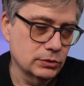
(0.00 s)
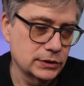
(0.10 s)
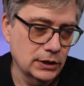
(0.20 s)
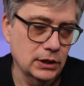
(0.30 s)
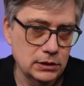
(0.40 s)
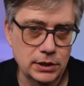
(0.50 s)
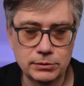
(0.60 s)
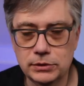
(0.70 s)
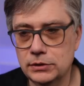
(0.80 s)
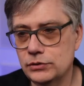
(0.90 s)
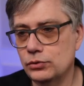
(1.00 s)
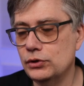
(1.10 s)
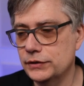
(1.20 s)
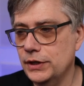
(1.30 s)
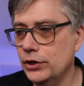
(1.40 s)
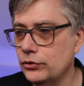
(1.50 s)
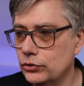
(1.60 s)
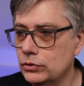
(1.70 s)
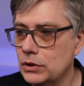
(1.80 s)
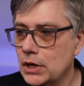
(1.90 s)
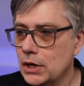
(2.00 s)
once again, Ableton is only stereo.